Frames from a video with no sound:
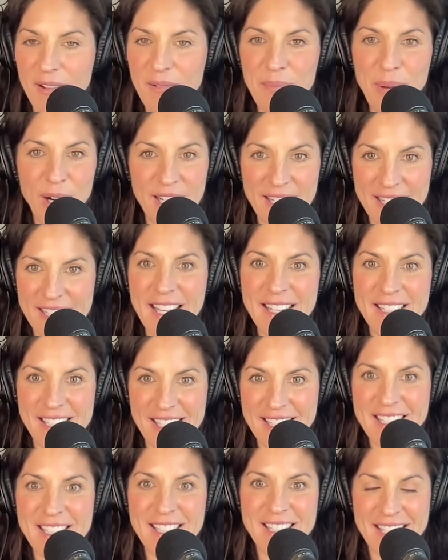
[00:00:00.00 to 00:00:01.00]
Putting
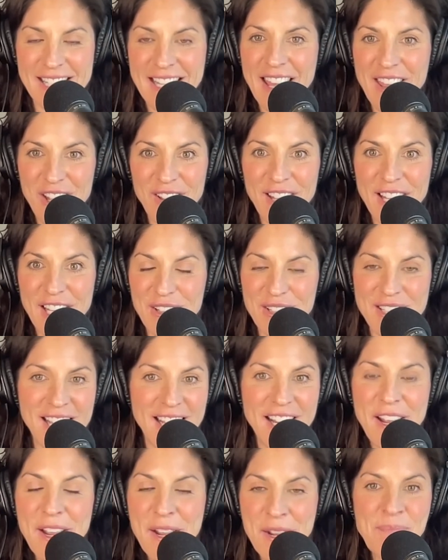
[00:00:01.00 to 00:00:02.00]
sentences together, like you
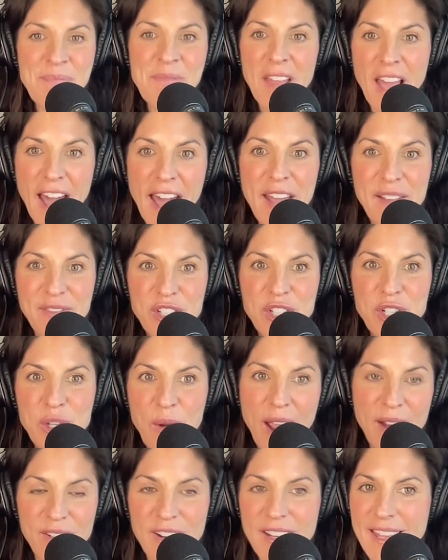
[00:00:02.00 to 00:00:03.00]
said, I have to do
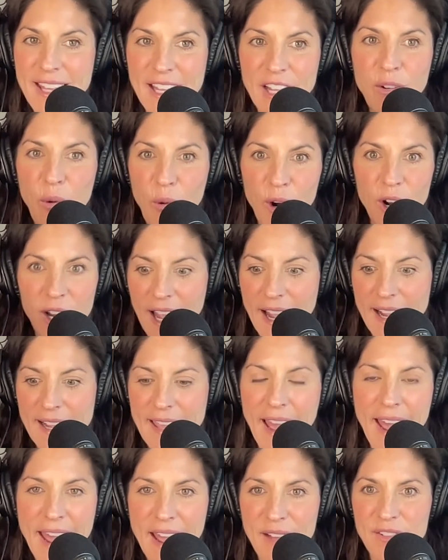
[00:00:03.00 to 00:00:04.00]
everything, or I
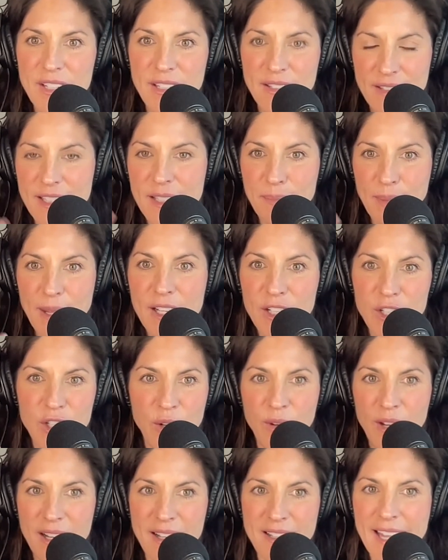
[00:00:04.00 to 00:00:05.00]
have to speak
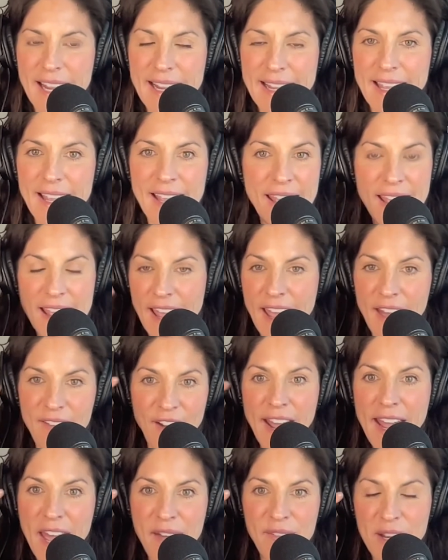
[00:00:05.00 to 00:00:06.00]
to it, because if
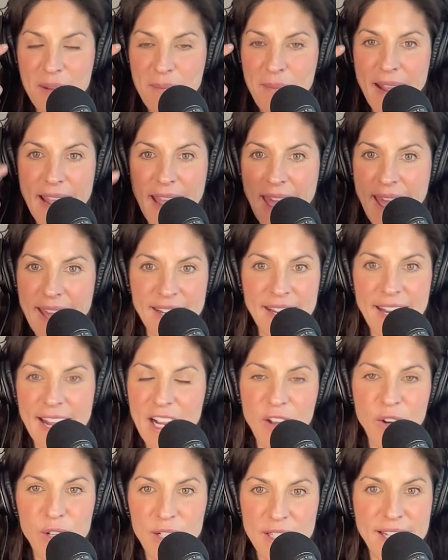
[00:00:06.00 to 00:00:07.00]
I have it in my head and I
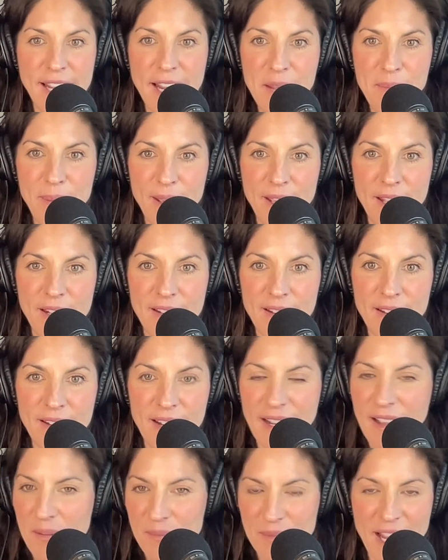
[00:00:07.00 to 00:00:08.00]
go to type it,
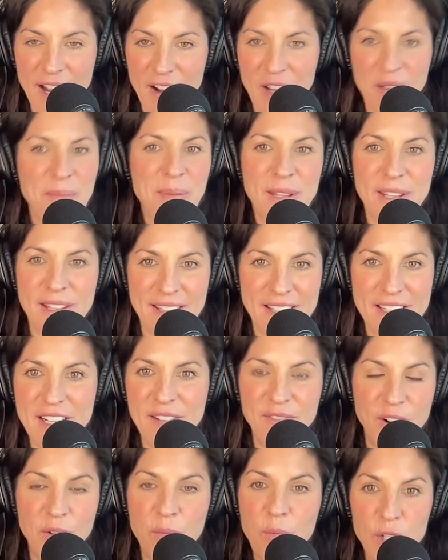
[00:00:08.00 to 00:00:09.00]
it comes out completely
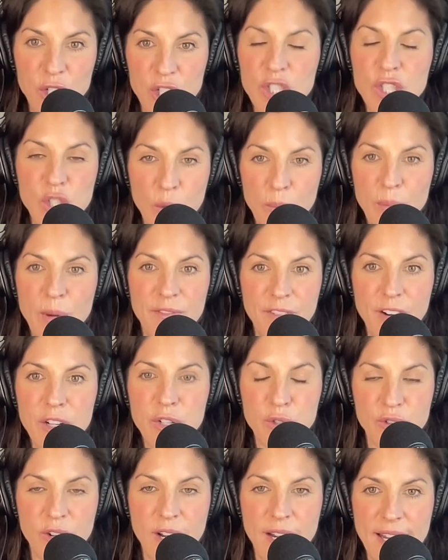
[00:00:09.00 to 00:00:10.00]
different, which is super
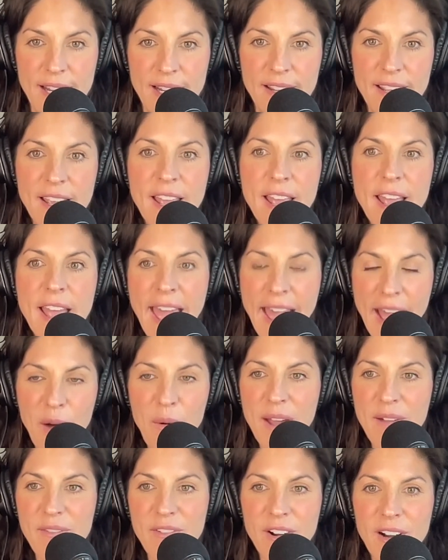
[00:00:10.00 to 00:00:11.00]
frustrating.
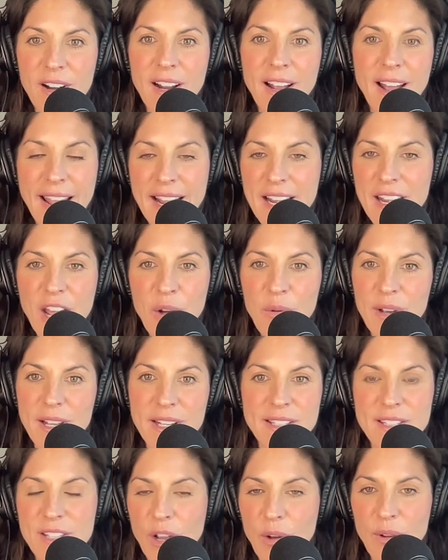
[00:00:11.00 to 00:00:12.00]
However, I know
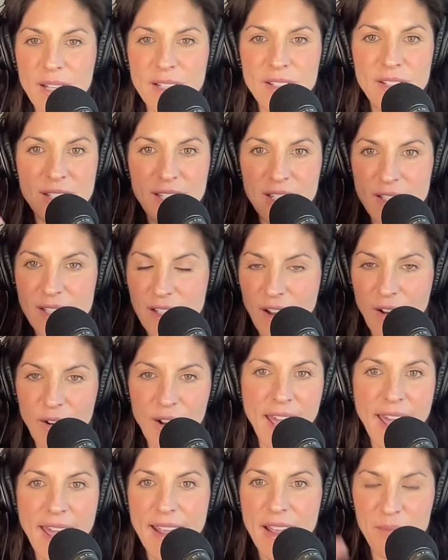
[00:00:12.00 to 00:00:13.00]
it, so it's just
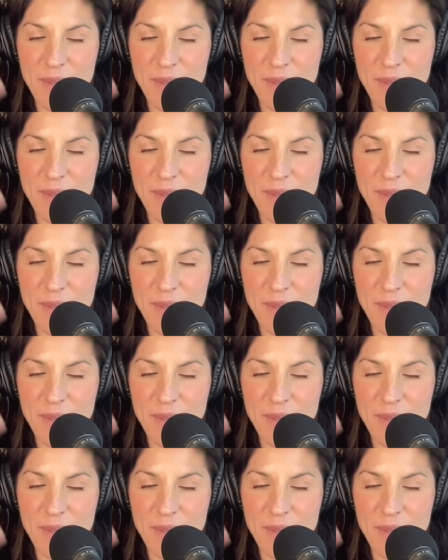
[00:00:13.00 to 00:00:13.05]
okay.